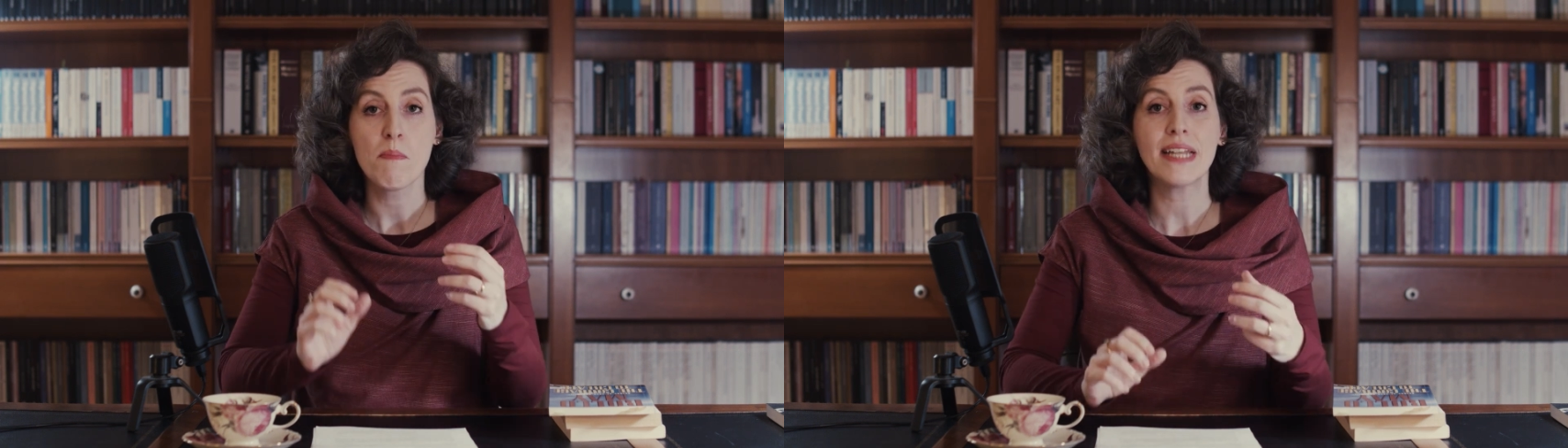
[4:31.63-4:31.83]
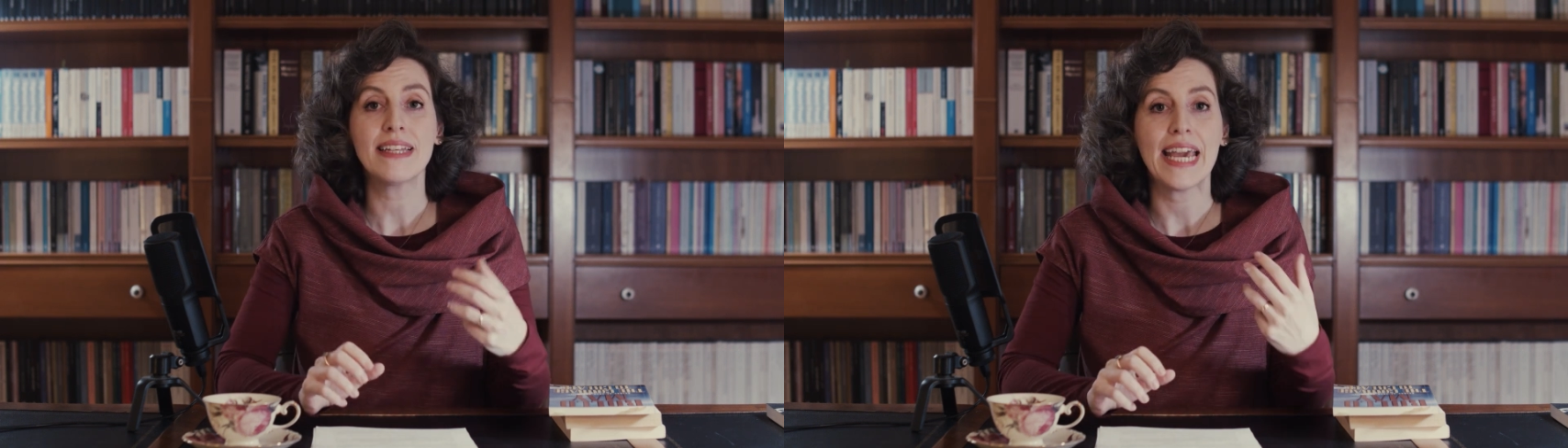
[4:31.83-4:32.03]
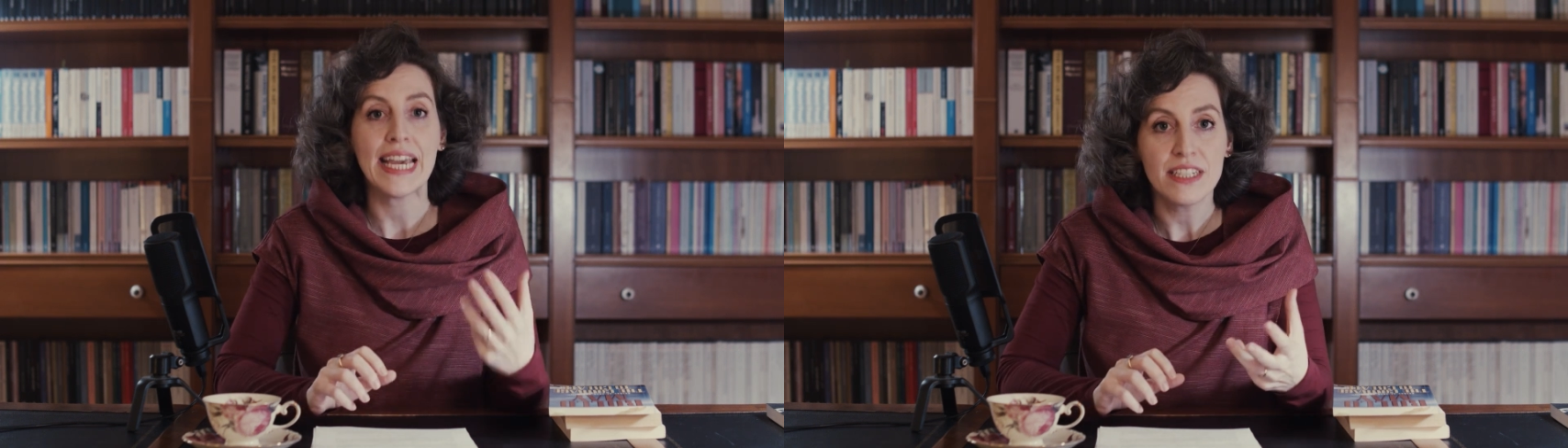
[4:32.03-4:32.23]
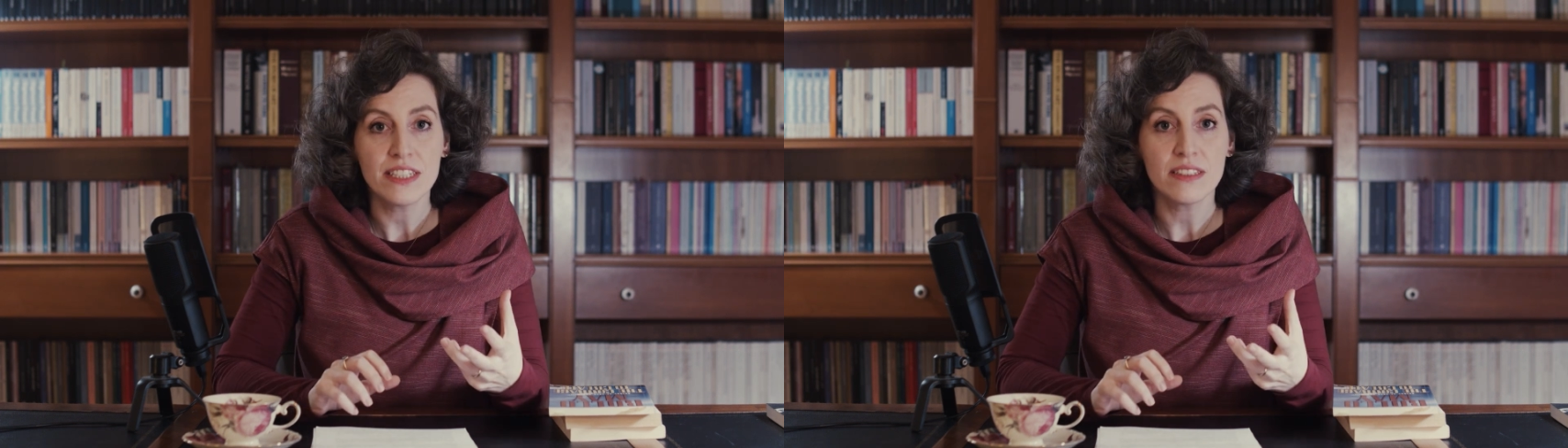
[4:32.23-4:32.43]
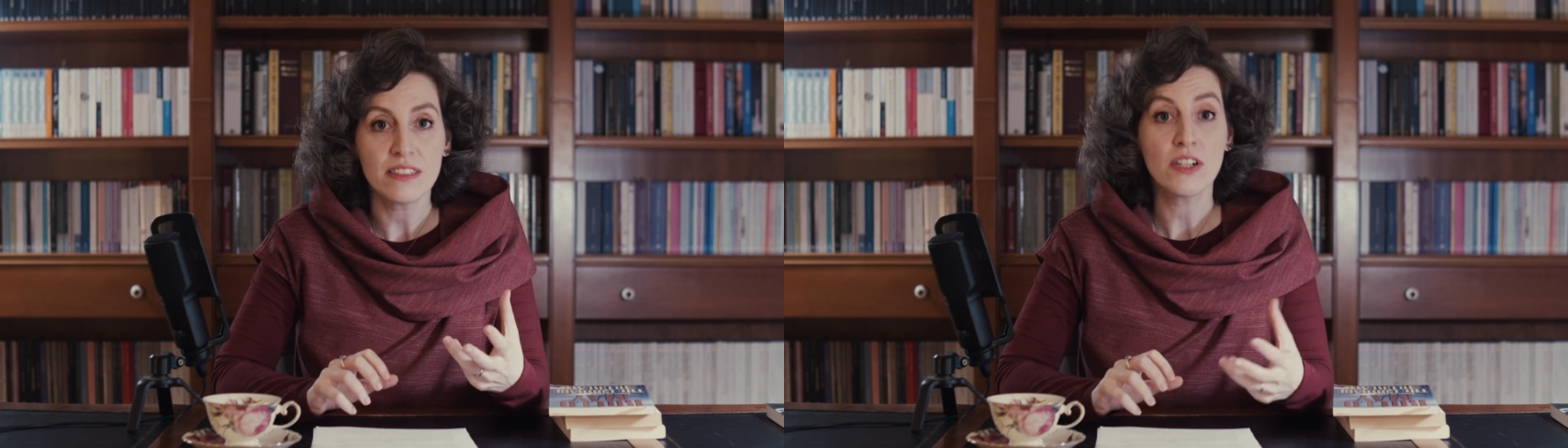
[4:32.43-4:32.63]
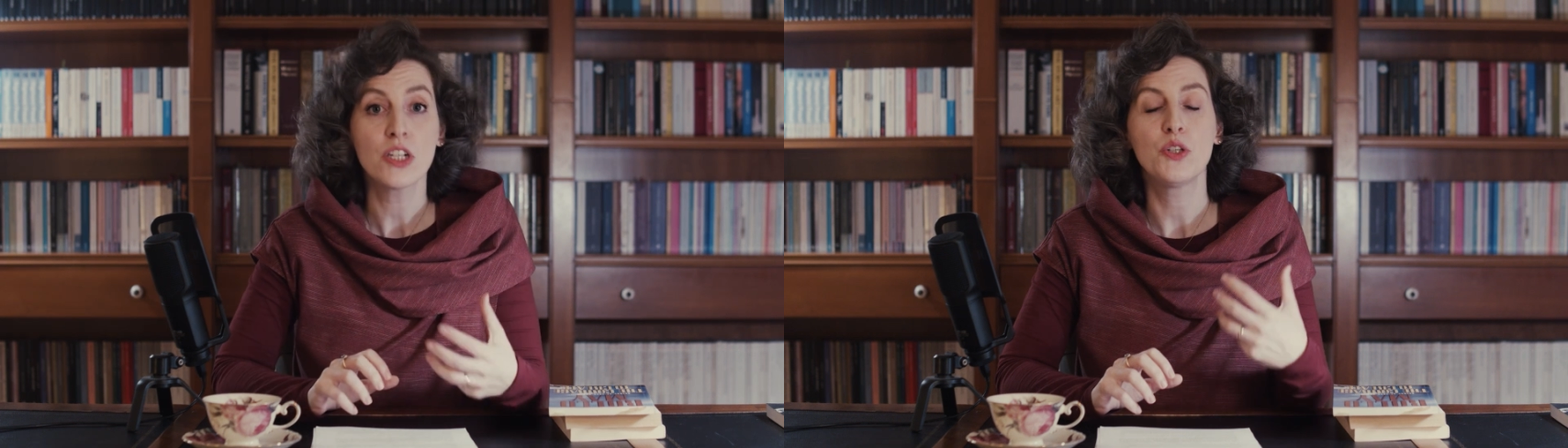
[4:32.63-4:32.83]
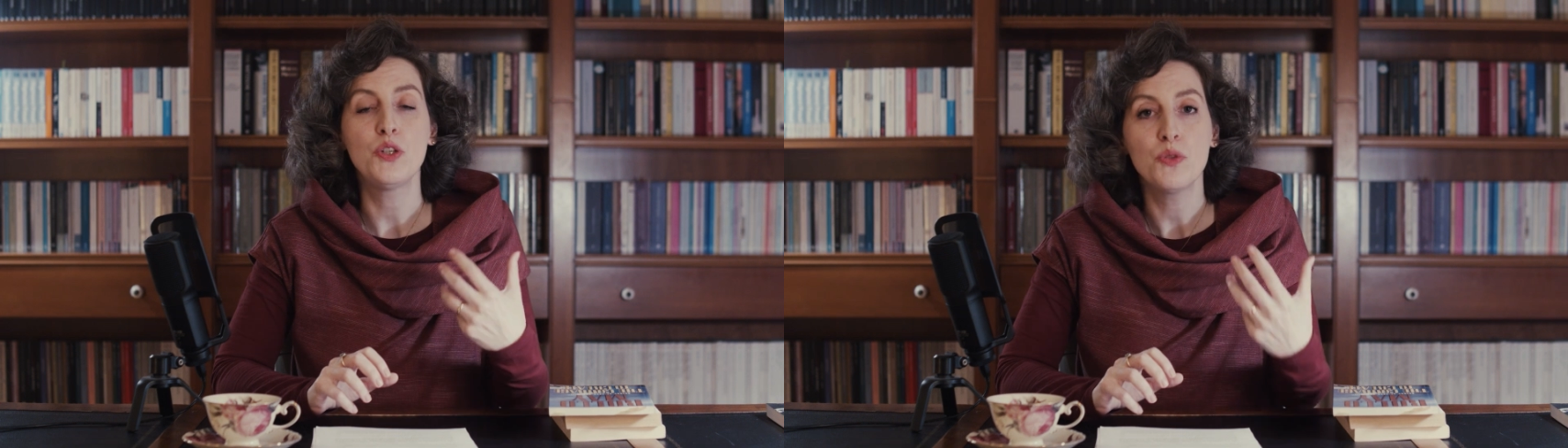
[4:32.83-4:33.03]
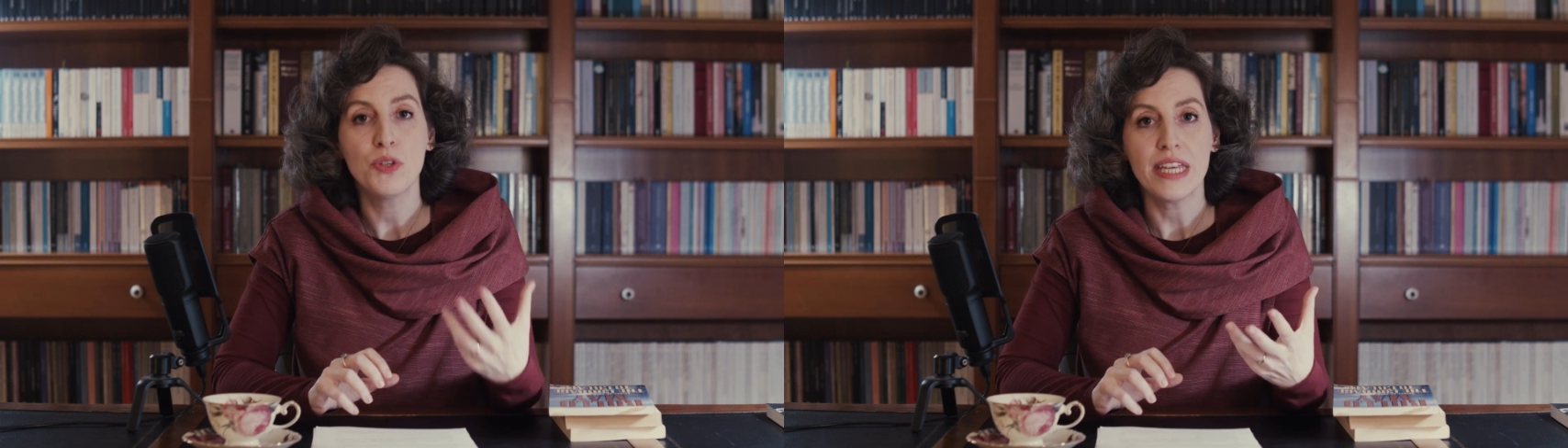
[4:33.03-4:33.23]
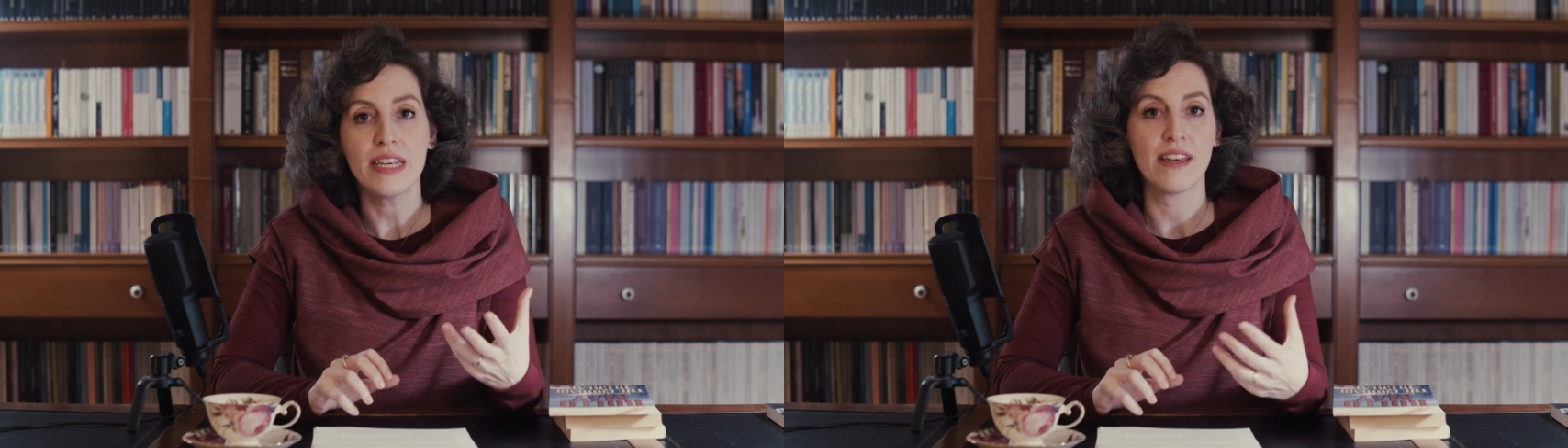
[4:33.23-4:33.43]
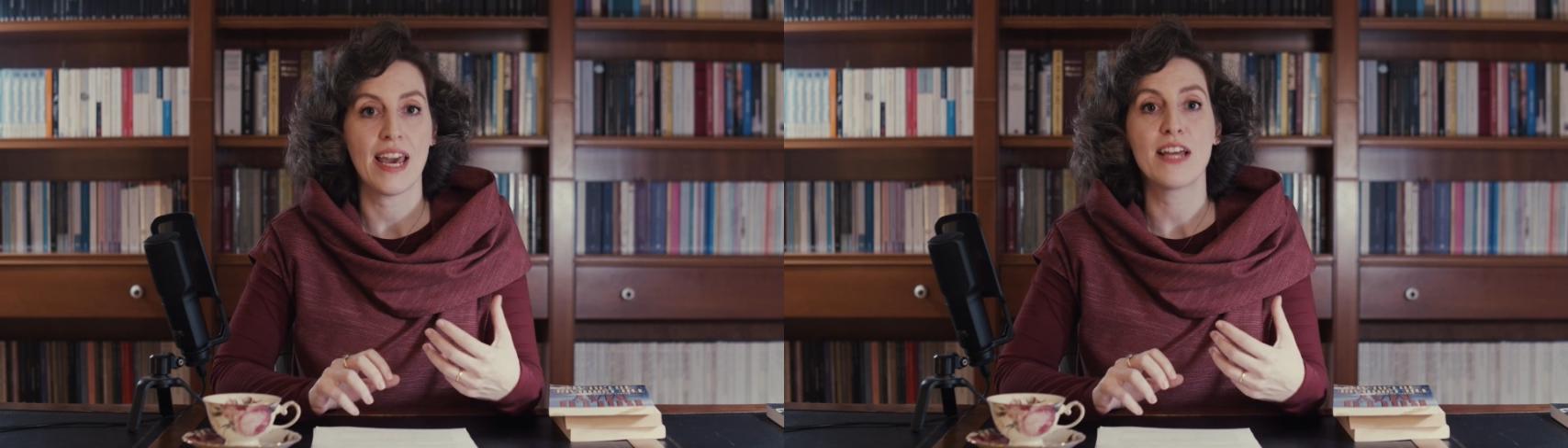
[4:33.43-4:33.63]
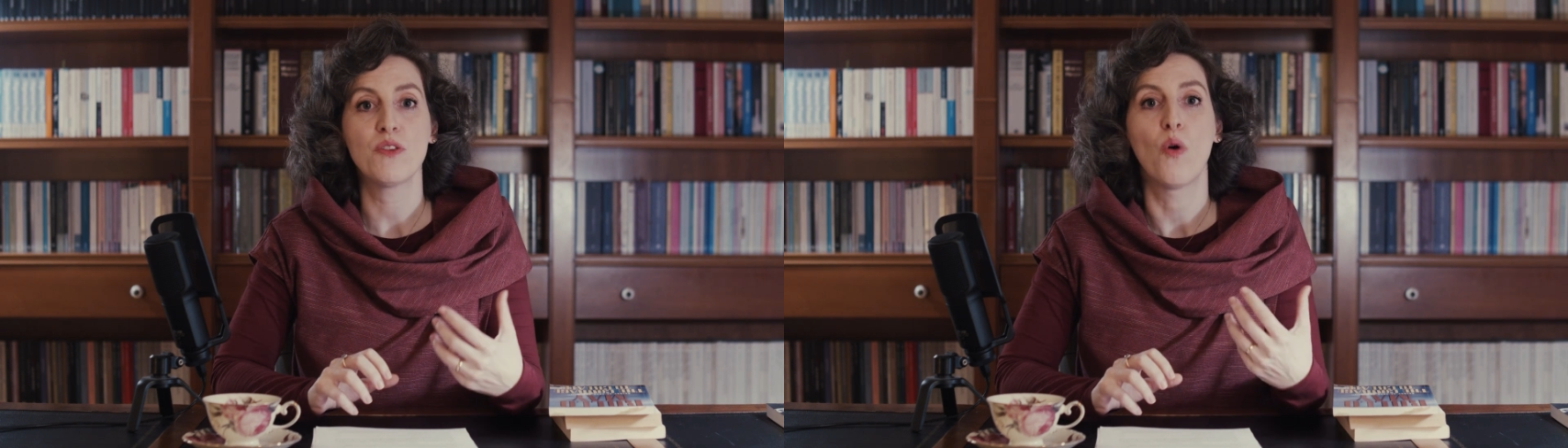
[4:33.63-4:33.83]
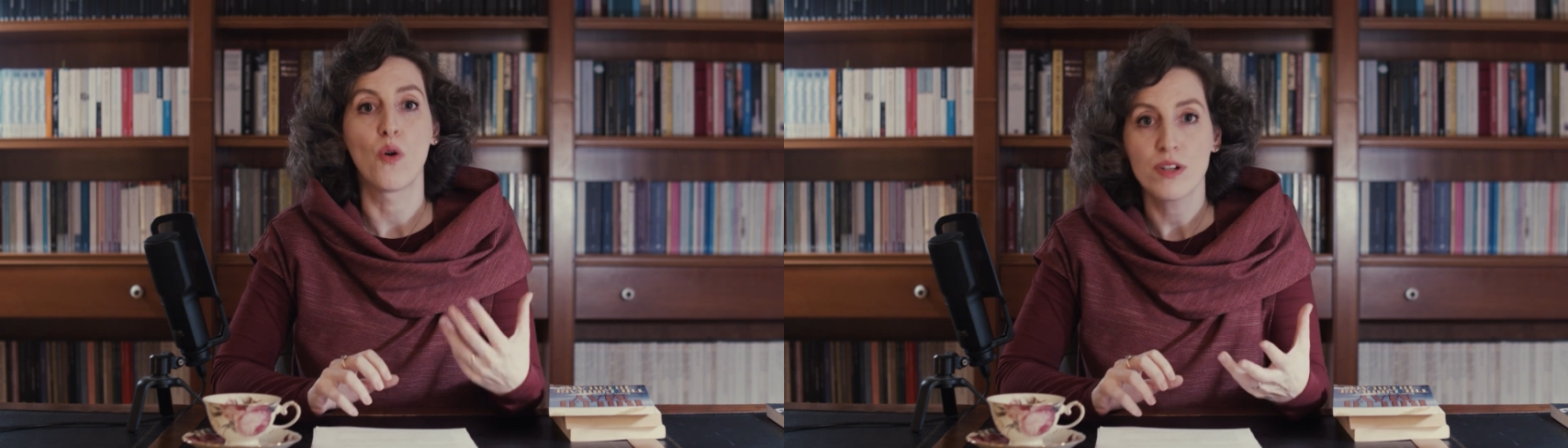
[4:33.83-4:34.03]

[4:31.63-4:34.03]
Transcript: but another unique and